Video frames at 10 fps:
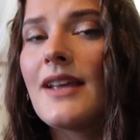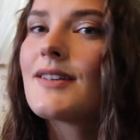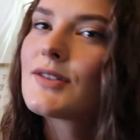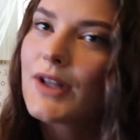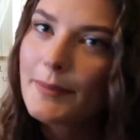
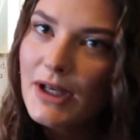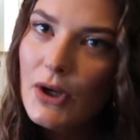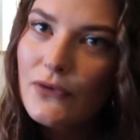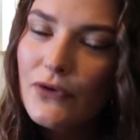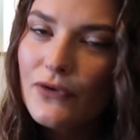So let me
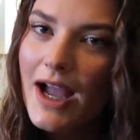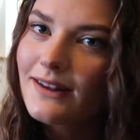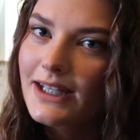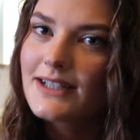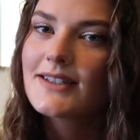know if you've
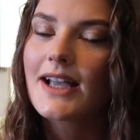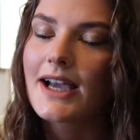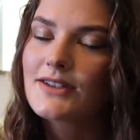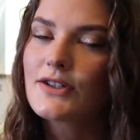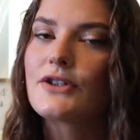gotten LASIK
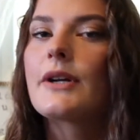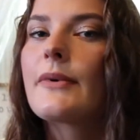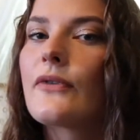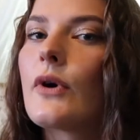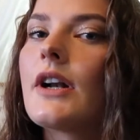eye surgery
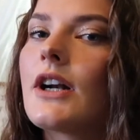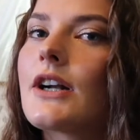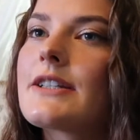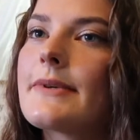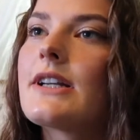before and your
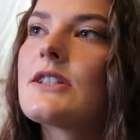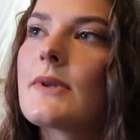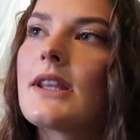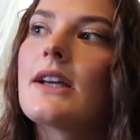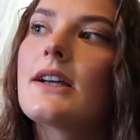experience
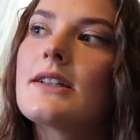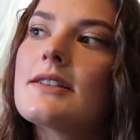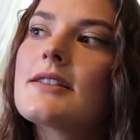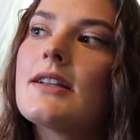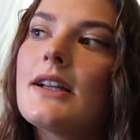with it,
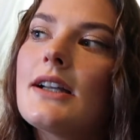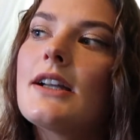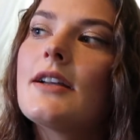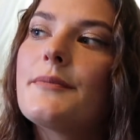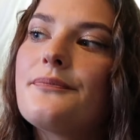because
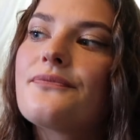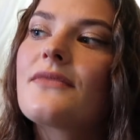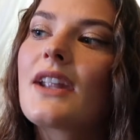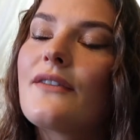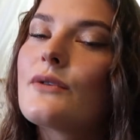
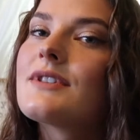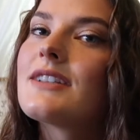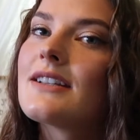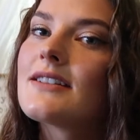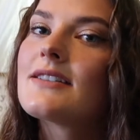everyone
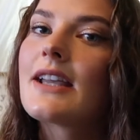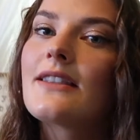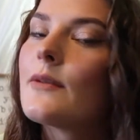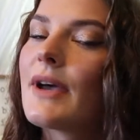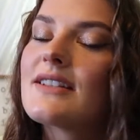says it's
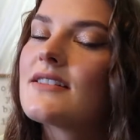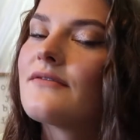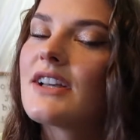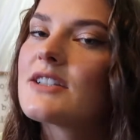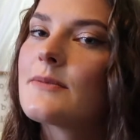like the best
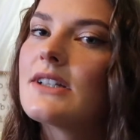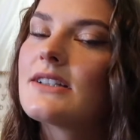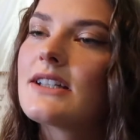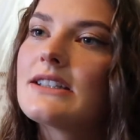investment.